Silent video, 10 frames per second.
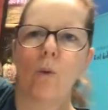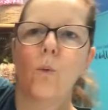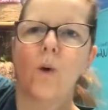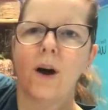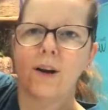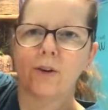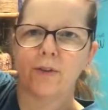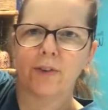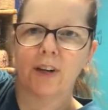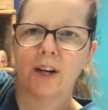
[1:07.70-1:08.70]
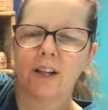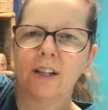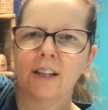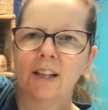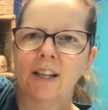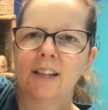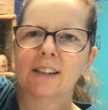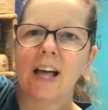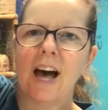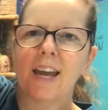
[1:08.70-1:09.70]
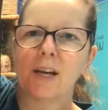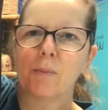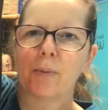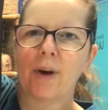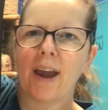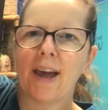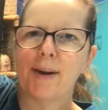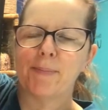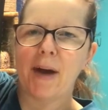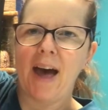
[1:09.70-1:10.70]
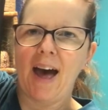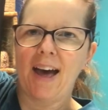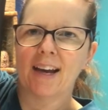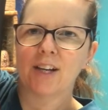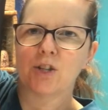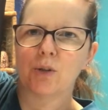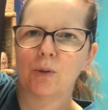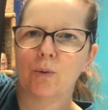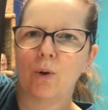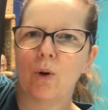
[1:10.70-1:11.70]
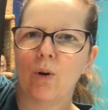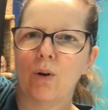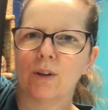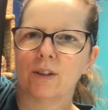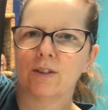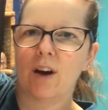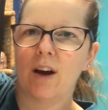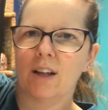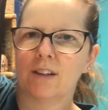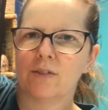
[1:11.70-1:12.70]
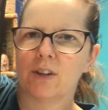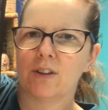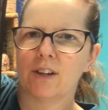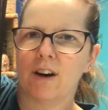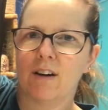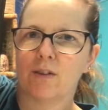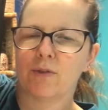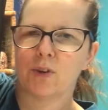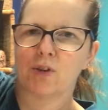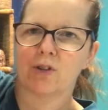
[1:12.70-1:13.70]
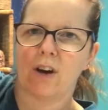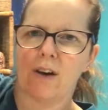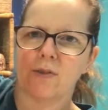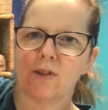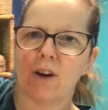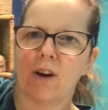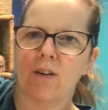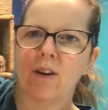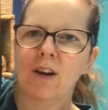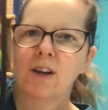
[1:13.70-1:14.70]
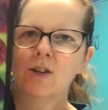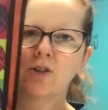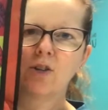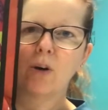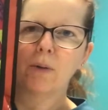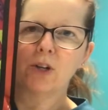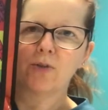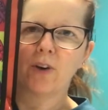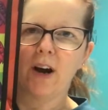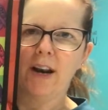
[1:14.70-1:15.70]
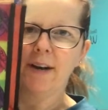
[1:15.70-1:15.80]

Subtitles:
wonderful Lion brand bag to hold all of your yarn, first off, so much fun.